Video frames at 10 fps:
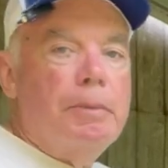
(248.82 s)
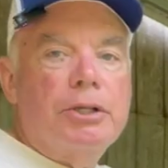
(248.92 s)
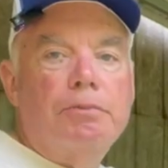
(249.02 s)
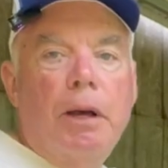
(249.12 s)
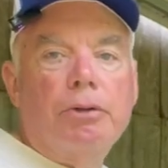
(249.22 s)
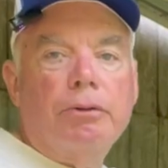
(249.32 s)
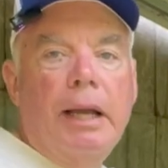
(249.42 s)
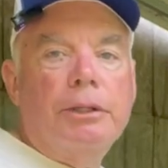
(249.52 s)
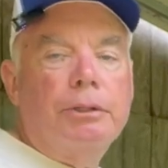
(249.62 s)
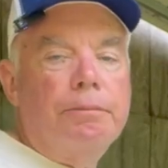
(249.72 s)
my small
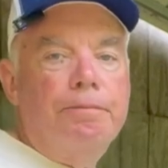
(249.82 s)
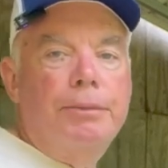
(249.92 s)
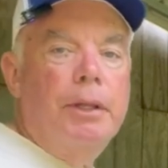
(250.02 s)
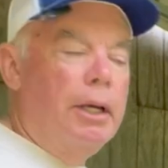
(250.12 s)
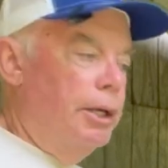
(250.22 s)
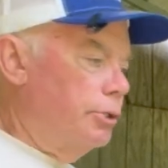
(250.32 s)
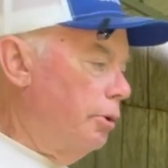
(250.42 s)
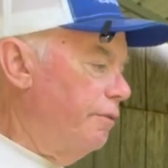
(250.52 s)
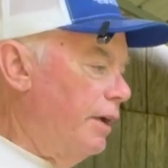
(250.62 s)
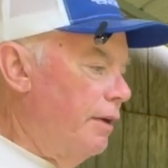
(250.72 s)
tractor,
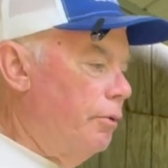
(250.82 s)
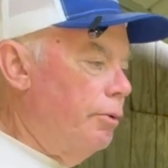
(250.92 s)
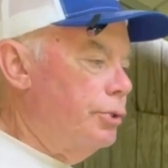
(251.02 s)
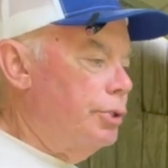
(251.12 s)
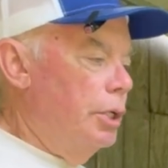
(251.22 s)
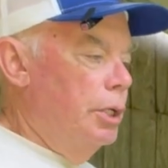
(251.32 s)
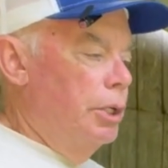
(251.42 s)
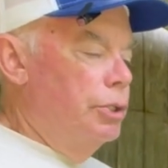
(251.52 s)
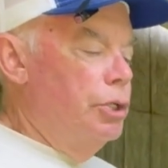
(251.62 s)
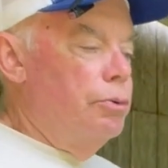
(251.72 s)
25 horse
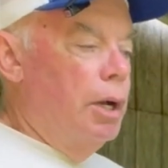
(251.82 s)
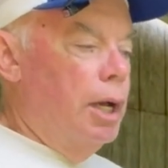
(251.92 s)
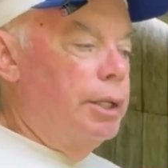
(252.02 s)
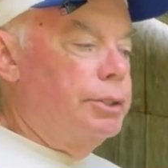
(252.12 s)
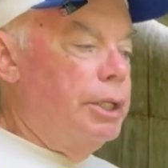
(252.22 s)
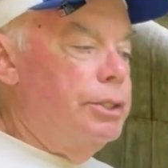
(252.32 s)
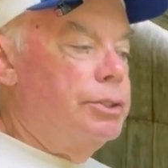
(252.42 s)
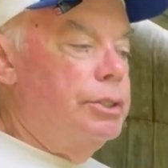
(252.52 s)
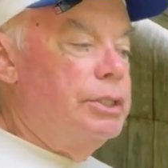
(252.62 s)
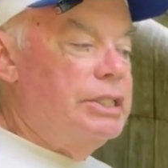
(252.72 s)
New Holland
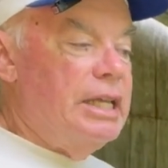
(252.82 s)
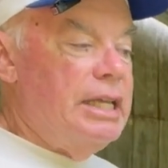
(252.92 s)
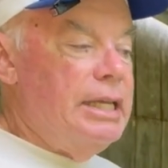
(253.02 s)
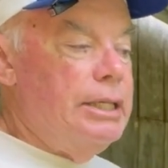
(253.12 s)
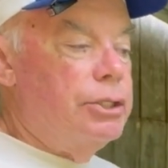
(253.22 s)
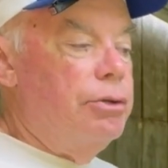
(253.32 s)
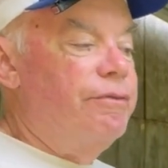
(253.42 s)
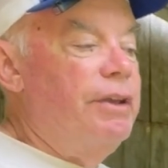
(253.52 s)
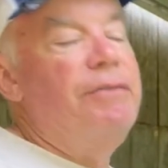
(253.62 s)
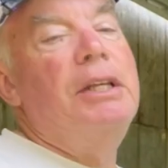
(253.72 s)
TZ
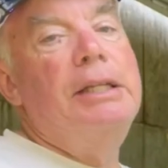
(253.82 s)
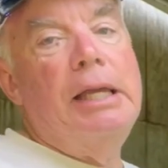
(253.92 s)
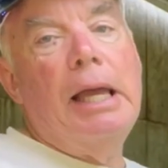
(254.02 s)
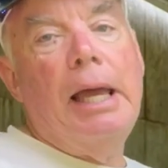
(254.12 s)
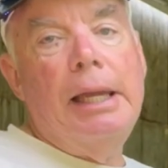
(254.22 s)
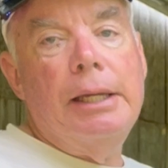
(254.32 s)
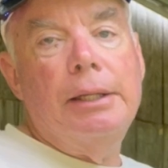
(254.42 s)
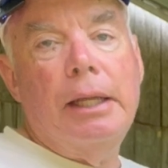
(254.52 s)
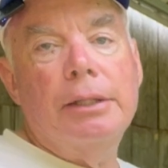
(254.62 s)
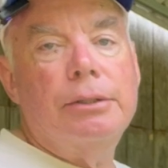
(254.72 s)

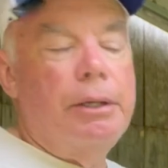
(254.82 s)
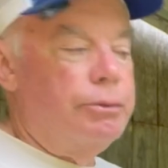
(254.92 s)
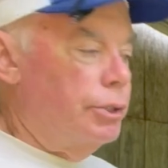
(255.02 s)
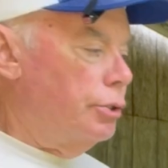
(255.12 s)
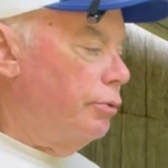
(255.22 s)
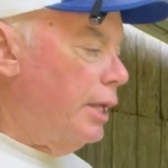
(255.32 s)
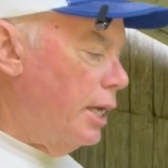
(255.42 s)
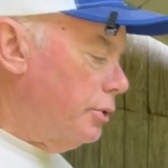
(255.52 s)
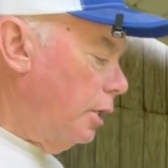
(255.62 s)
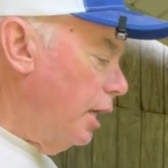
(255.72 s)
250DA. It was a
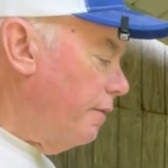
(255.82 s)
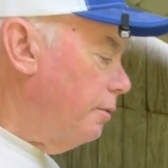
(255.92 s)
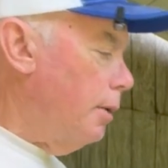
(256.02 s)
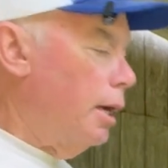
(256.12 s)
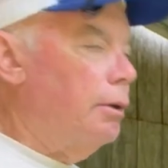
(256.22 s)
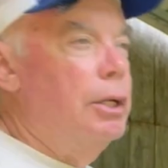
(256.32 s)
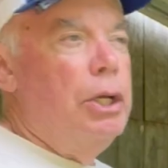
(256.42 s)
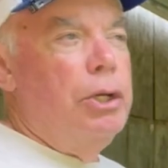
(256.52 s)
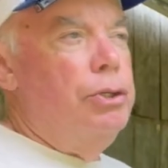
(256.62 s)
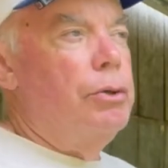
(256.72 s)
2011 model.
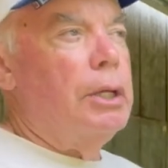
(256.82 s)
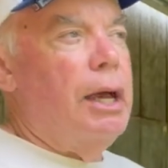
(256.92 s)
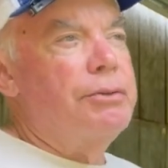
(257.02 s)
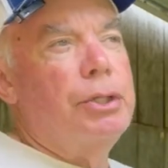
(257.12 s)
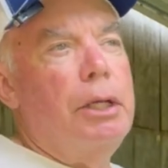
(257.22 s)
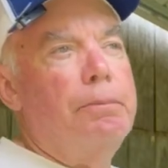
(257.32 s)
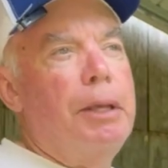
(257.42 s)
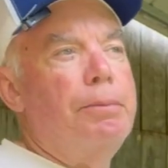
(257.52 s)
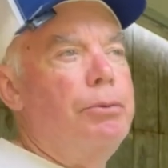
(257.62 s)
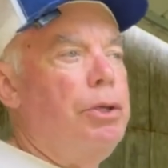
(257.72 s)
I've seen
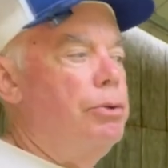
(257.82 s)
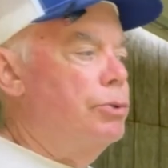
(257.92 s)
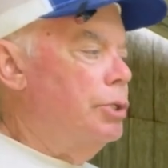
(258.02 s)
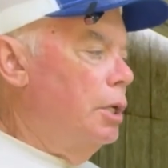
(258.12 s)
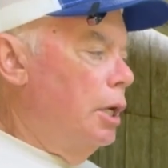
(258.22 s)
people use